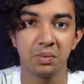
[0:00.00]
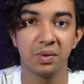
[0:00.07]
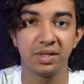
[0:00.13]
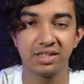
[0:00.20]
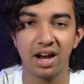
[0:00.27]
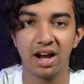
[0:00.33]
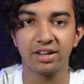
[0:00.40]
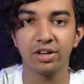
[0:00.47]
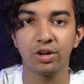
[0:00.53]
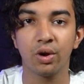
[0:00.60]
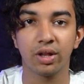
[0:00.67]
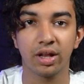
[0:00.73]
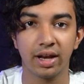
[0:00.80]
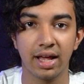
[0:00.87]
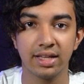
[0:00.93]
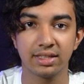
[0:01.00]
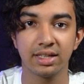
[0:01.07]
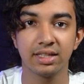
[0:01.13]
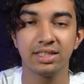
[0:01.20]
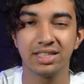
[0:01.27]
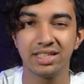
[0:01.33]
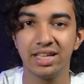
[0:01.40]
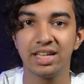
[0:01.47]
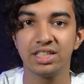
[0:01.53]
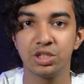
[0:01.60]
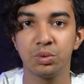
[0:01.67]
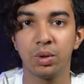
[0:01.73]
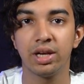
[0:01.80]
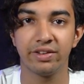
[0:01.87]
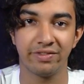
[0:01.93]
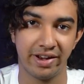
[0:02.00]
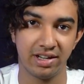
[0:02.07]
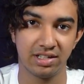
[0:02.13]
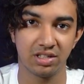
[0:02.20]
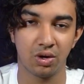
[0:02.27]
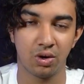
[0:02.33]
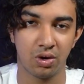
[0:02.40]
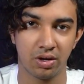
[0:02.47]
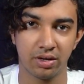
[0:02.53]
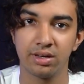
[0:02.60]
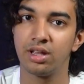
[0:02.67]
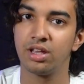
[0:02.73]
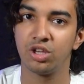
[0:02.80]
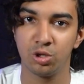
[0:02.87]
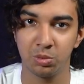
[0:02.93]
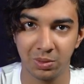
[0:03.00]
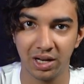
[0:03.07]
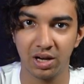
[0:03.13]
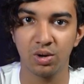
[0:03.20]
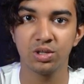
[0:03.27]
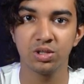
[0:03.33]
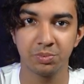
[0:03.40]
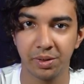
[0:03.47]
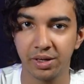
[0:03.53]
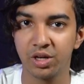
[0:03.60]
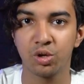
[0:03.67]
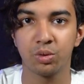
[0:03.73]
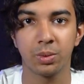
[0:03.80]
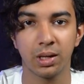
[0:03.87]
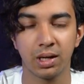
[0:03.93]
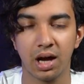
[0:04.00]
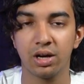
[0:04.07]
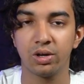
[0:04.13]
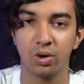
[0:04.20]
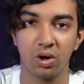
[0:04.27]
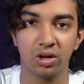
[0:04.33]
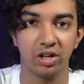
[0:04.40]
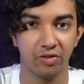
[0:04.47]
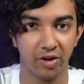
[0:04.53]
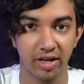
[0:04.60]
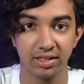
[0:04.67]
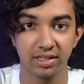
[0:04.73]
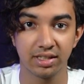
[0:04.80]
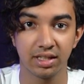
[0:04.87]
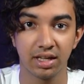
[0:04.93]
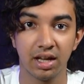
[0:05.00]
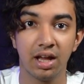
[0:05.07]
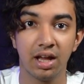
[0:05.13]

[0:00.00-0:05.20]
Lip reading: we started organizing CSUL events or Cubelelo Speedcubing Unlocked events.